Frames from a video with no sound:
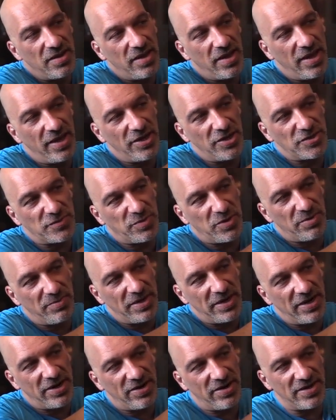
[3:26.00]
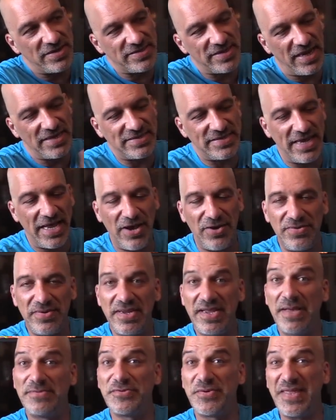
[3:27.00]
And you just put them in here, it slides down.
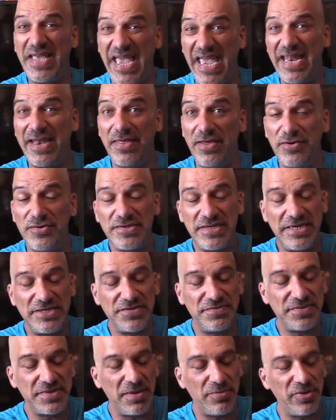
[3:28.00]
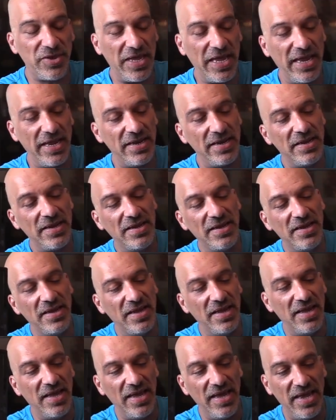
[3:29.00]
It comes with 8 of those. Each of them come with 8.
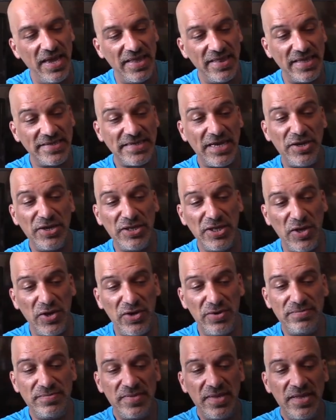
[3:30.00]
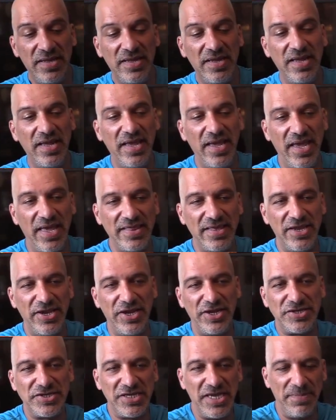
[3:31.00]
And that's how you load them. And then you
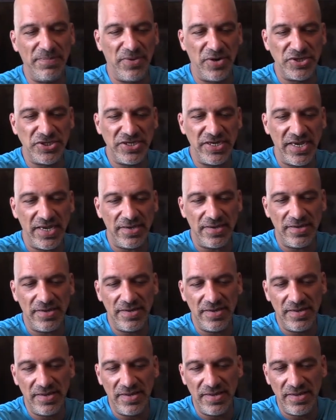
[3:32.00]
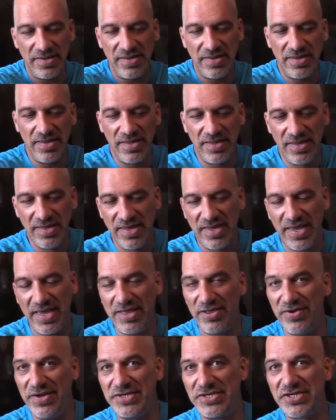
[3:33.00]
can just keep pushing it,
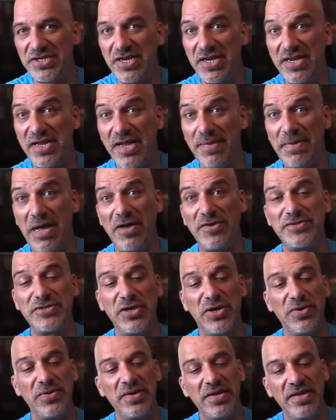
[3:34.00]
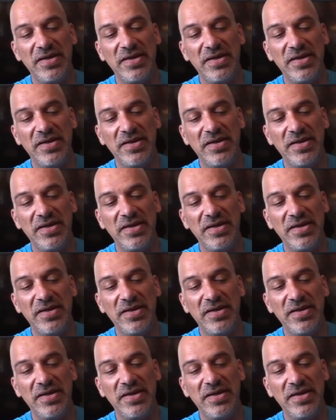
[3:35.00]
and they'll each come out. So